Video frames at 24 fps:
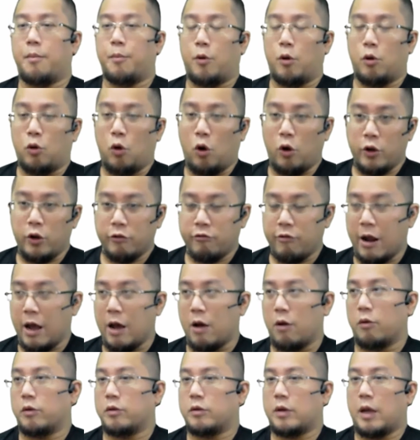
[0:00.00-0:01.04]
I'm going to go on the
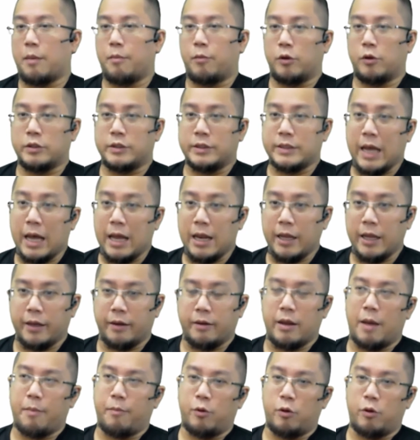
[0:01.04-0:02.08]
ground. I'm going to sell
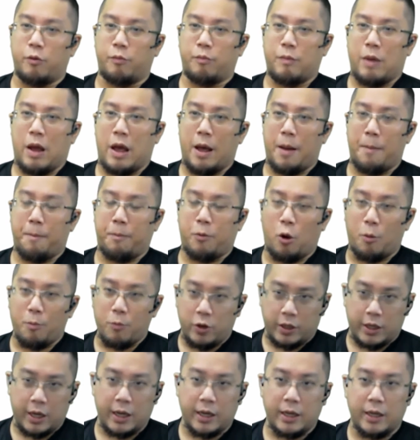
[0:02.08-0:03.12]
it. I'm going to
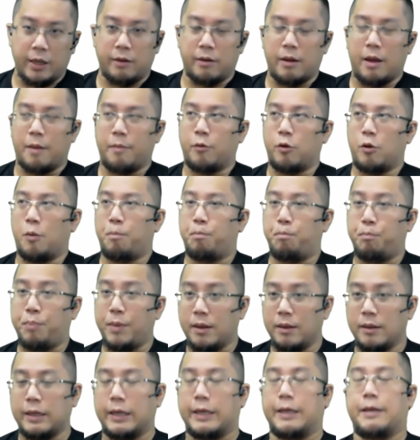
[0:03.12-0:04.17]
communicate it. I'm going to
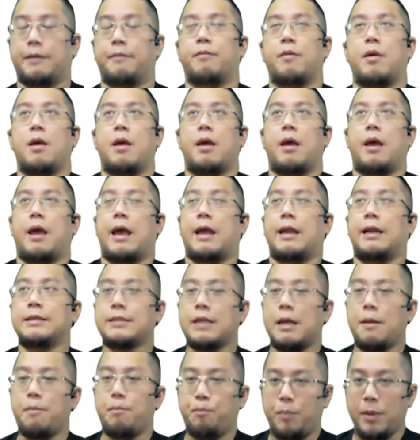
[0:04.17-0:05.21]
build it. And
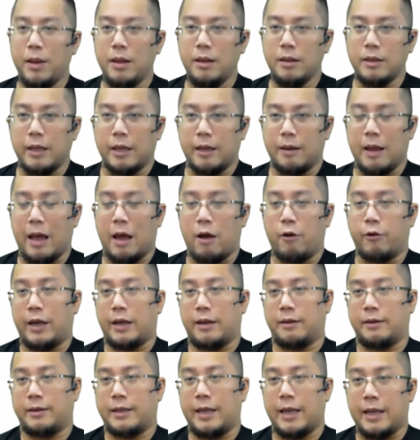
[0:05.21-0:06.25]
as I build it, I'll
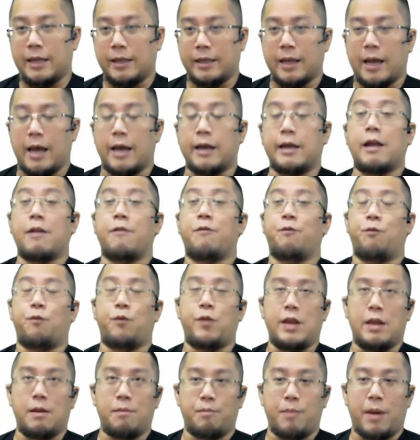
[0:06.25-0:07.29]
get data. I'll get
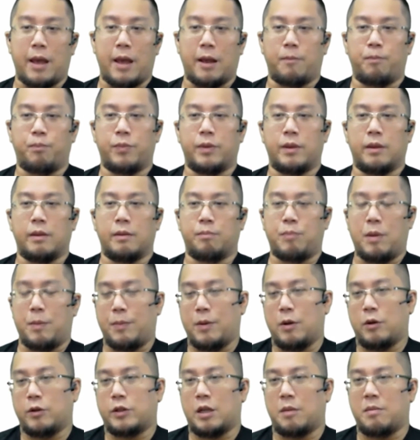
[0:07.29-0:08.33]
feedback.
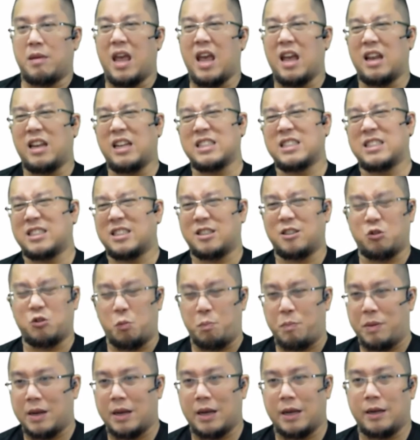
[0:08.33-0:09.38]
People will tell me, hey, this is a
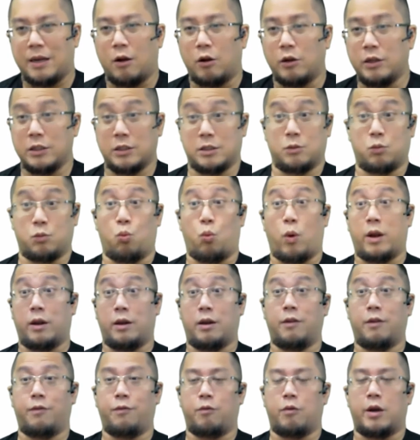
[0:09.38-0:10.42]
stupid idea, or this is a
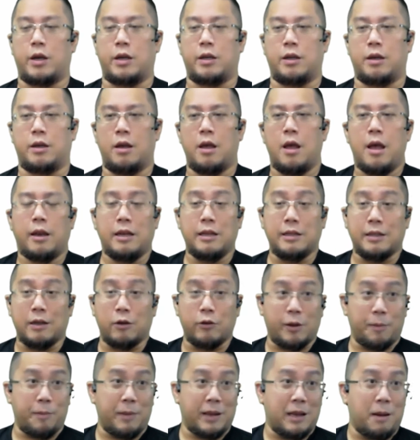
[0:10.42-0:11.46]
wonderful idea. This is
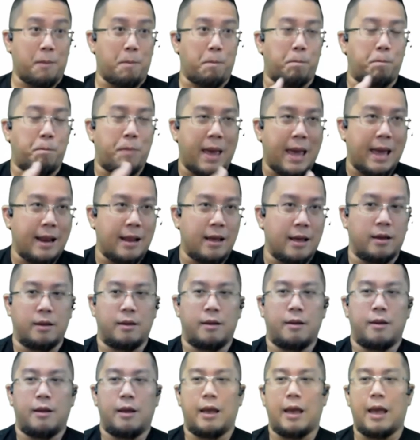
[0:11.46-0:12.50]
how you can make it better.